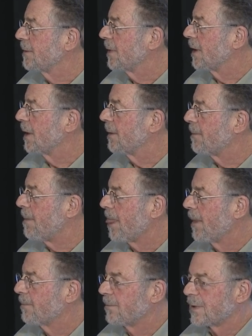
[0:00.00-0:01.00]
uh,
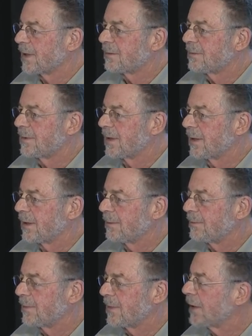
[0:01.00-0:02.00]
but uh,
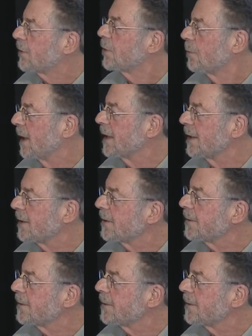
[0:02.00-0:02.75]
not too many